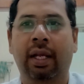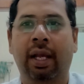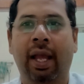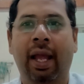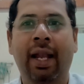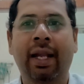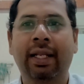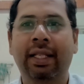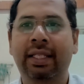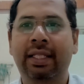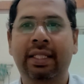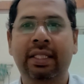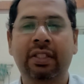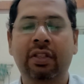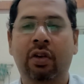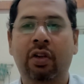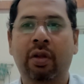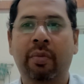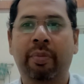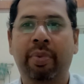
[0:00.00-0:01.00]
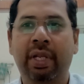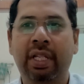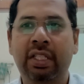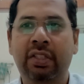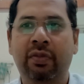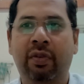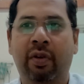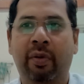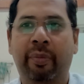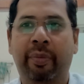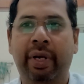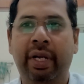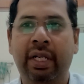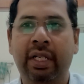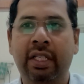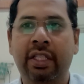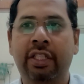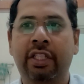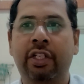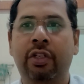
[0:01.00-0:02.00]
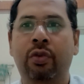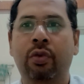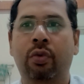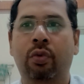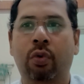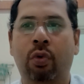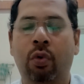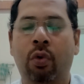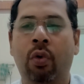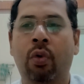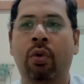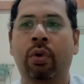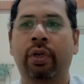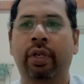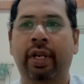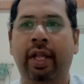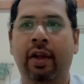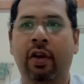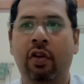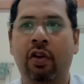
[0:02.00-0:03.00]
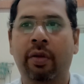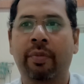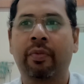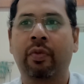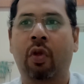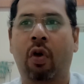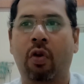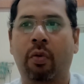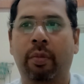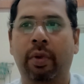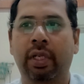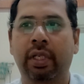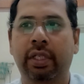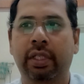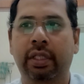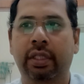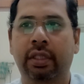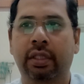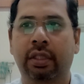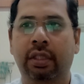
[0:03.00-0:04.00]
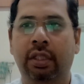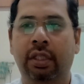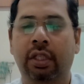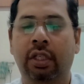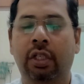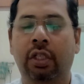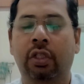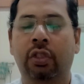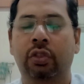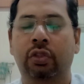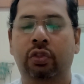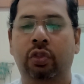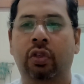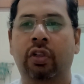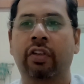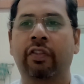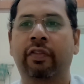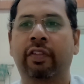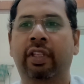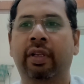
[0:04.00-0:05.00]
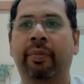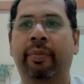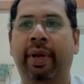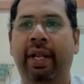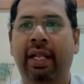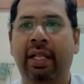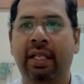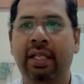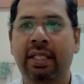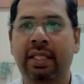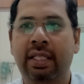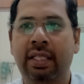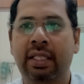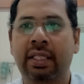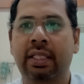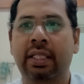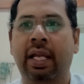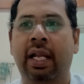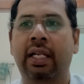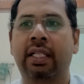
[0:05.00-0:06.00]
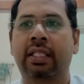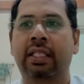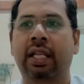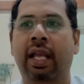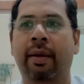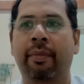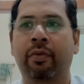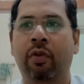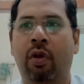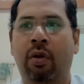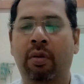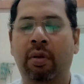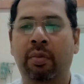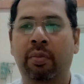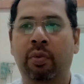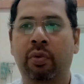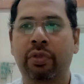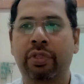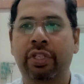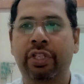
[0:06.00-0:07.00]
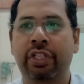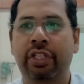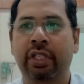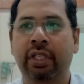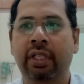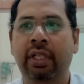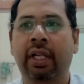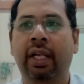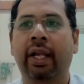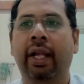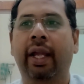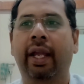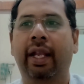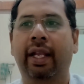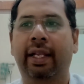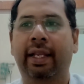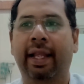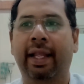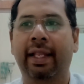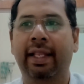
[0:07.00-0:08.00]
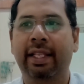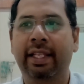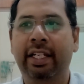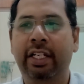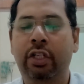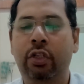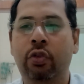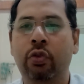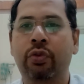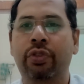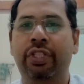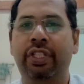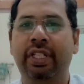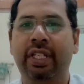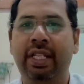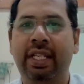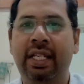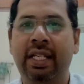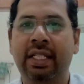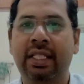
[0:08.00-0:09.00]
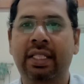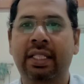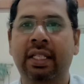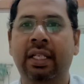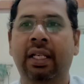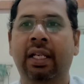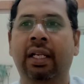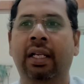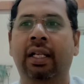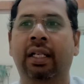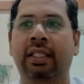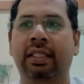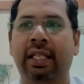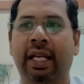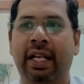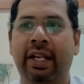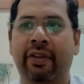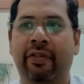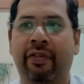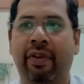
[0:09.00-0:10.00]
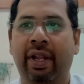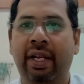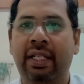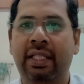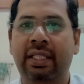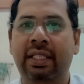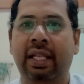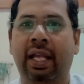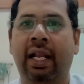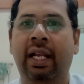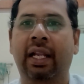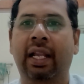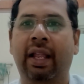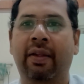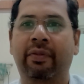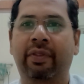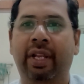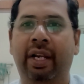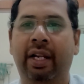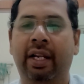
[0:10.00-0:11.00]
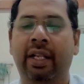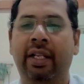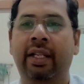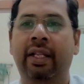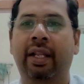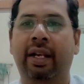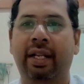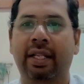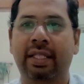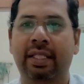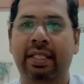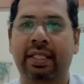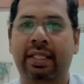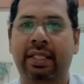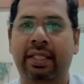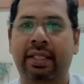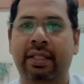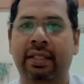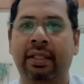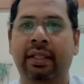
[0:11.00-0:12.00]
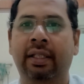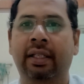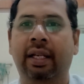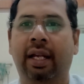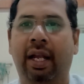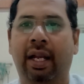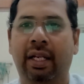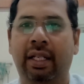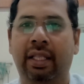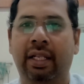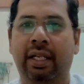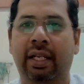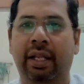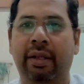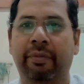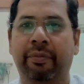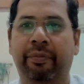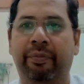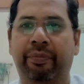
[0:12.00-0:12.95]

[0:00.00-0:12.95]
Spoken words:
And this is not a place for pregnancy to grow, develop normally. So if the pregnancy is at abnormal position, it can lead to serious side effects and life-threatening risks at the time.